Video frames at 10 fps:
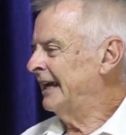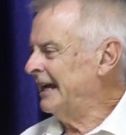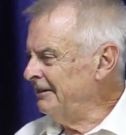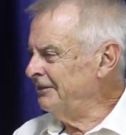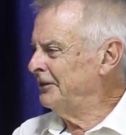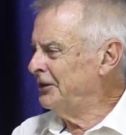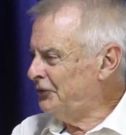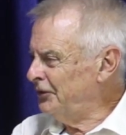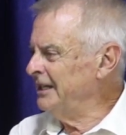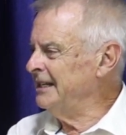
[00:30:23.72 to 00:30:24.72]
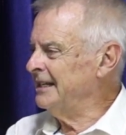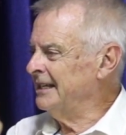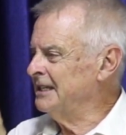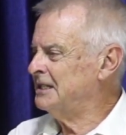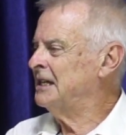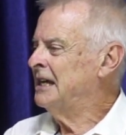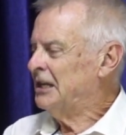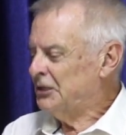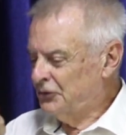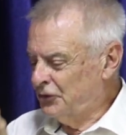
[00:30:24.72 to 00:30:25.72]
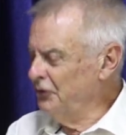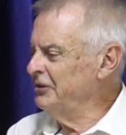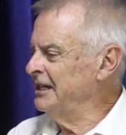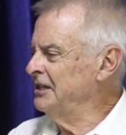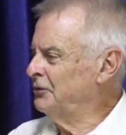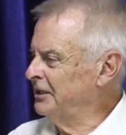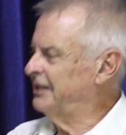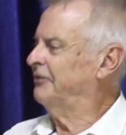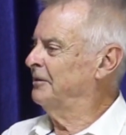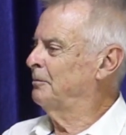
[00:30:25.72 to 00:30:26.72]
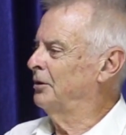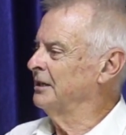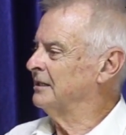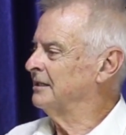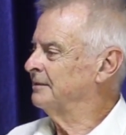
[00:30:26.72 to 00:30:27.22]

Every tree is tuned into a different point.